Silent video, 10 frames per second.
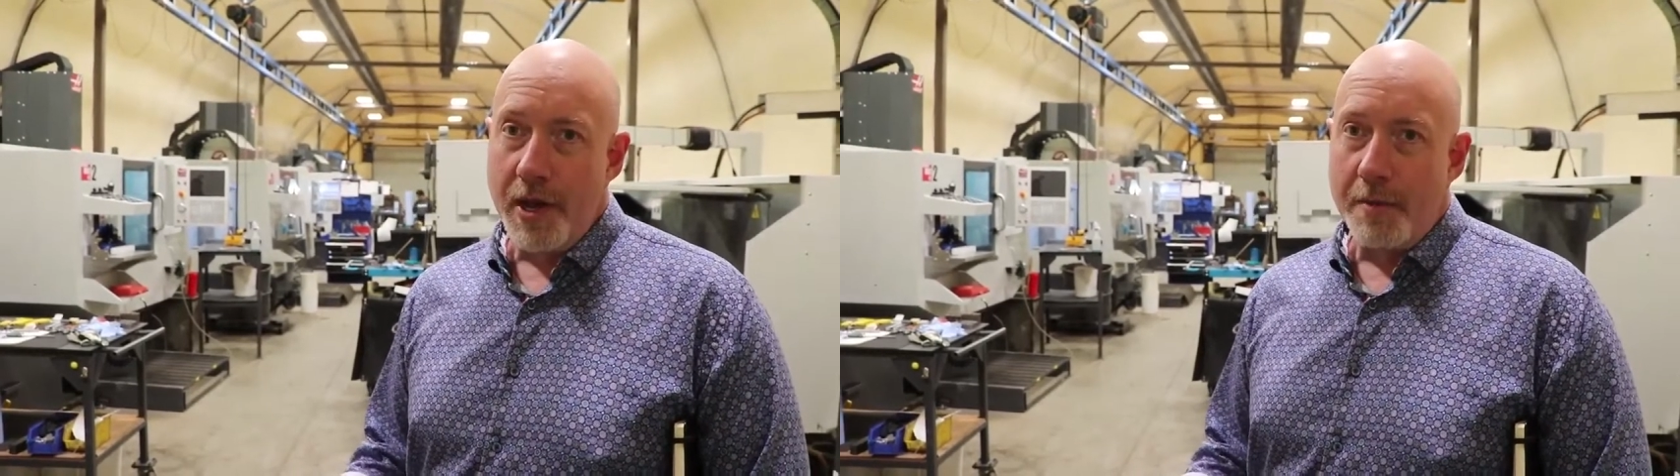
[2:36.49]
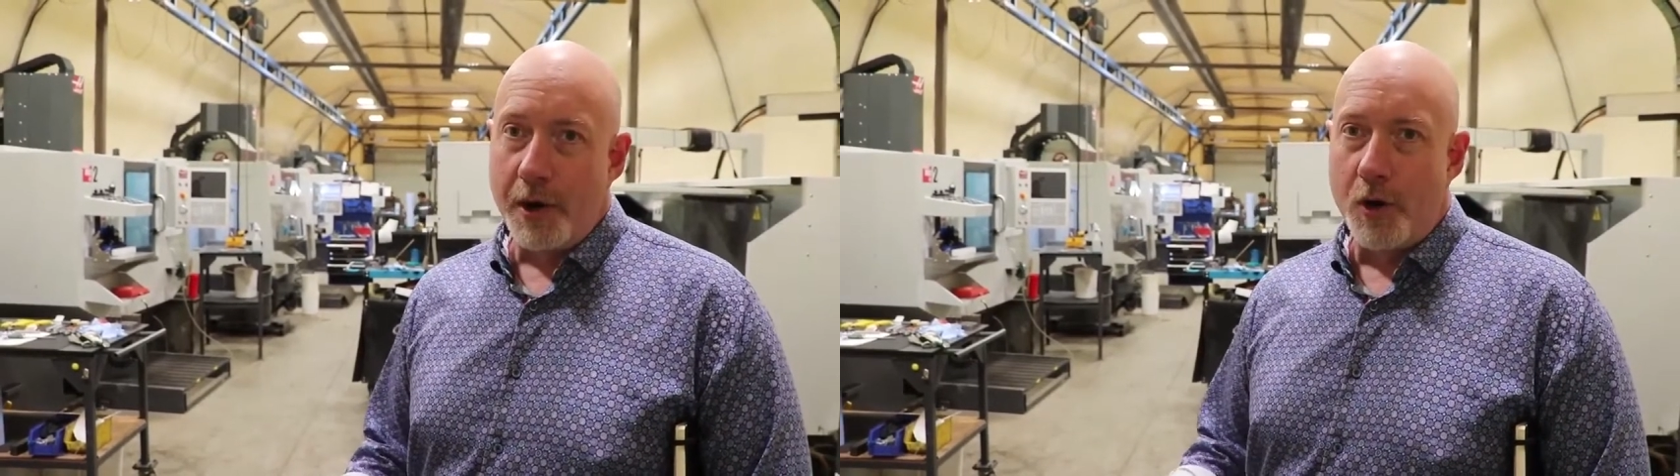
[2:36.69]

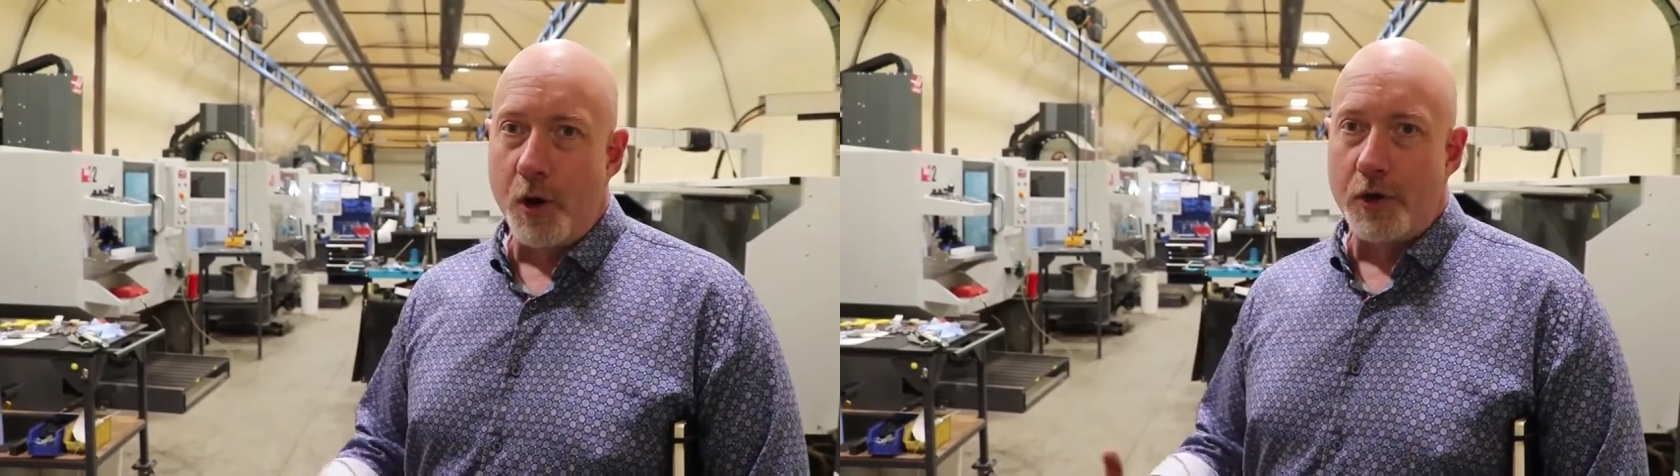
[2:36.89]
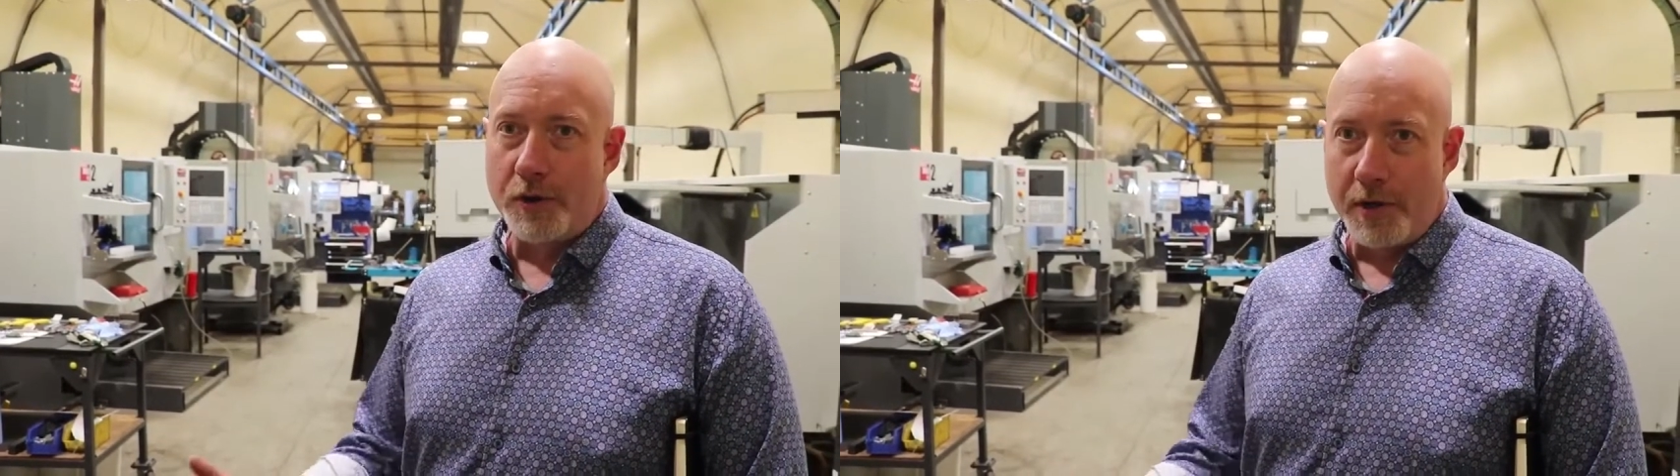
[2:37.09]
But of
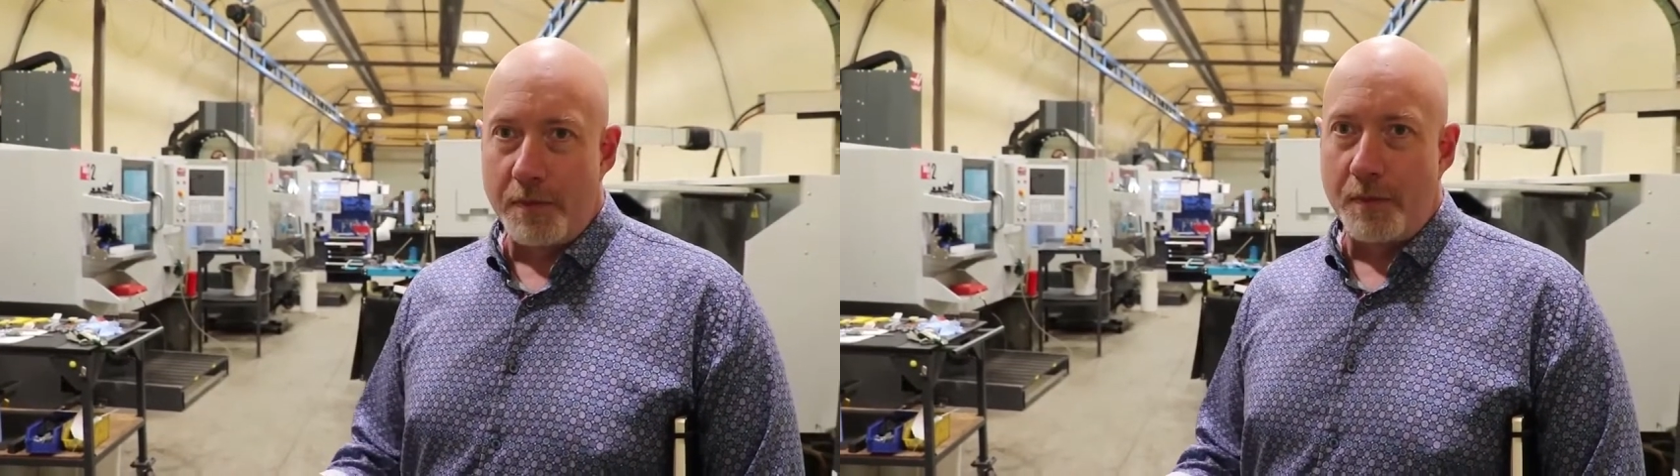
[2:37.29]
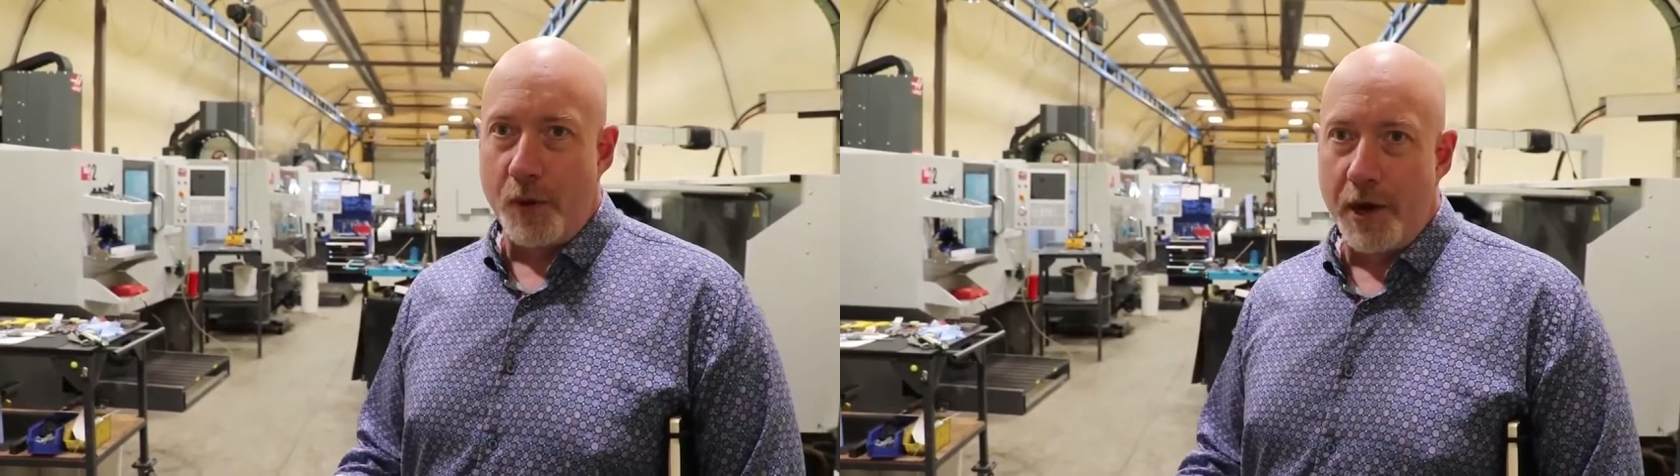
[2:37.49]
course, at a
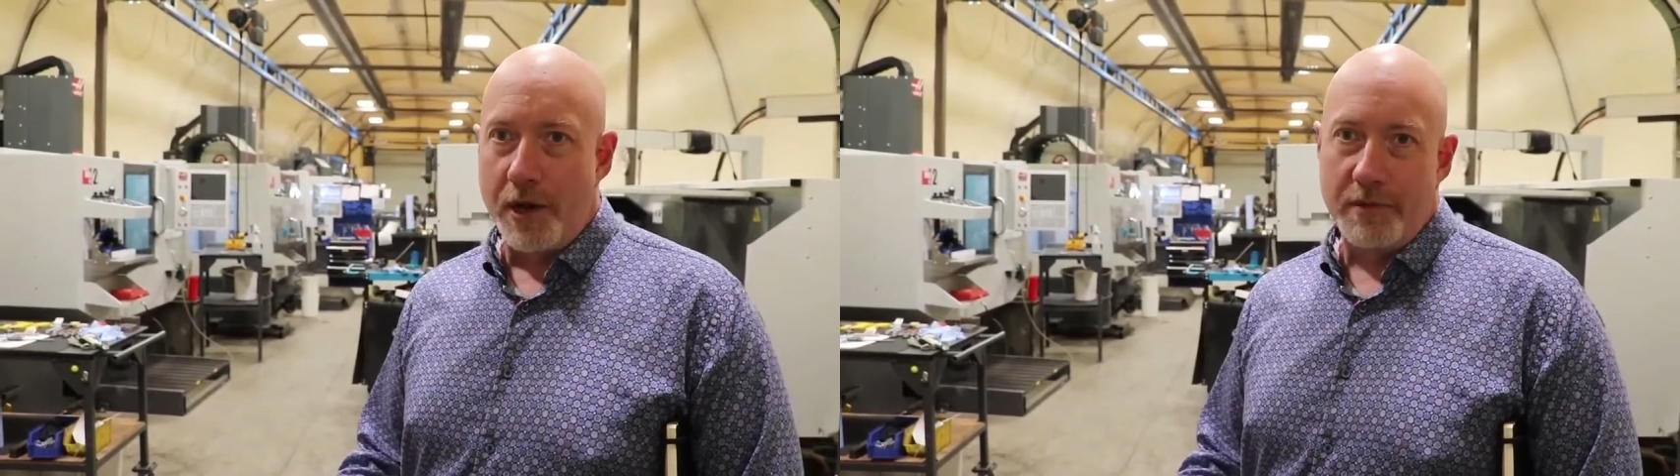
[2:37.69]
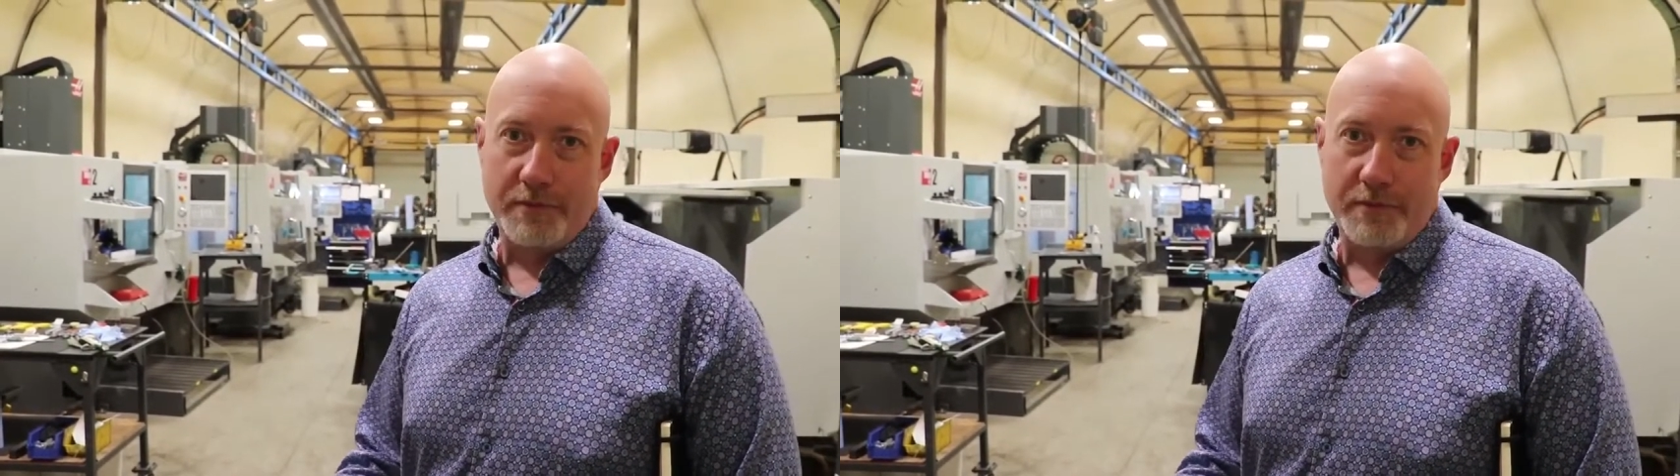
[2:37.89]
certain point,